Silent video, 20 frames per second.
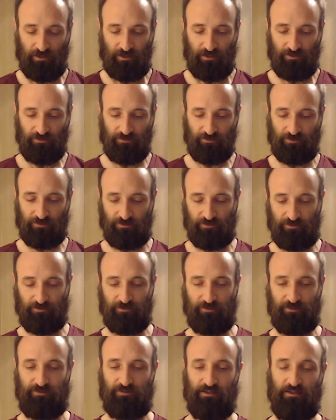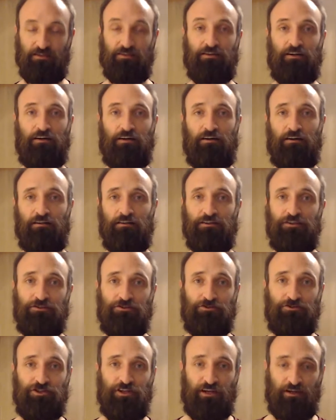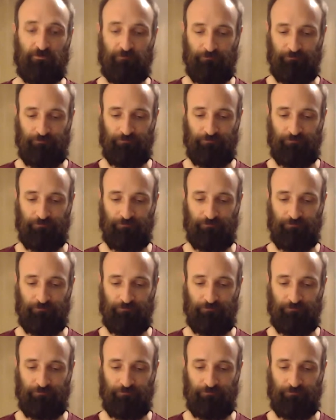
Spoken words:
and just sit tall in your chair.